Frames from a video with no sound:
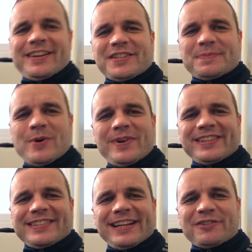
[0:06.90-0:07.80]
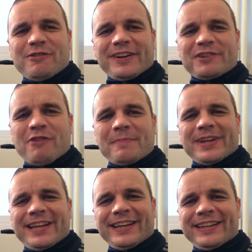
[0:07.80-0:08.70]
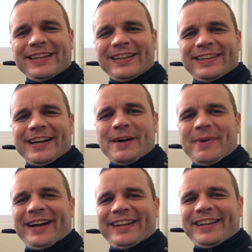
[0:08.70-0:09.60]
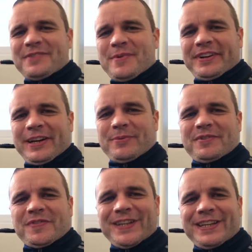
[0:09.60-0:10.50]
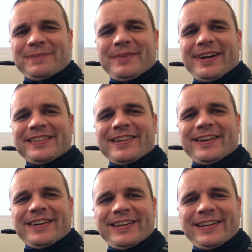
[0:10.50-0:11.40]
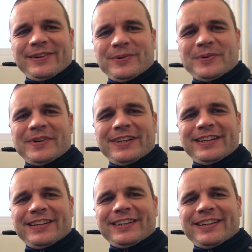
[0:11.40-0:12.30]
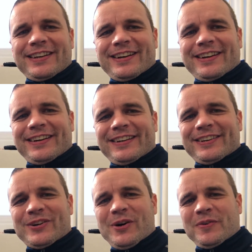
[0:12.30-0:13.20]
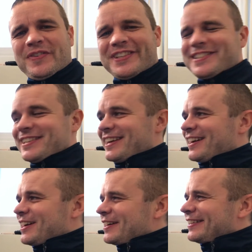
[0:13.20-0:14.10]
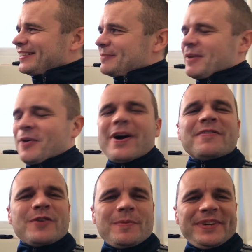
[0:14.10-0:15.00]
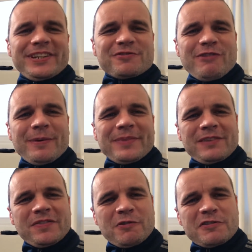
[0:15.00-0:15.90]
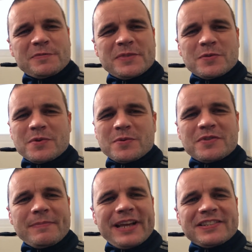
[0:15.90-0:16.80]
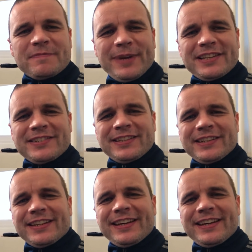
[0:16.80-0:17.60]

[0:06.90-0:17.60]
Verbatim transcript: smallest electronic drum kit, uh, but I need one that would fit in my tiny little uh, office. Uh, my wife got me this drum kit for Christmas, which was a massive blessing.